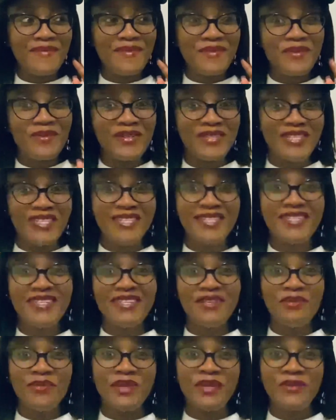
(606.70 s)
We'll just
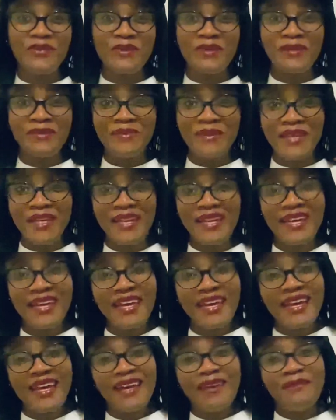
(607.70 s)
see what it will be,
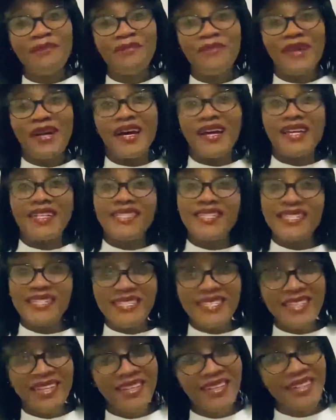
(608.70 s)
but
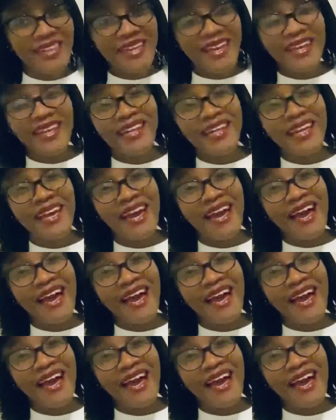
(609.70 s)
until then,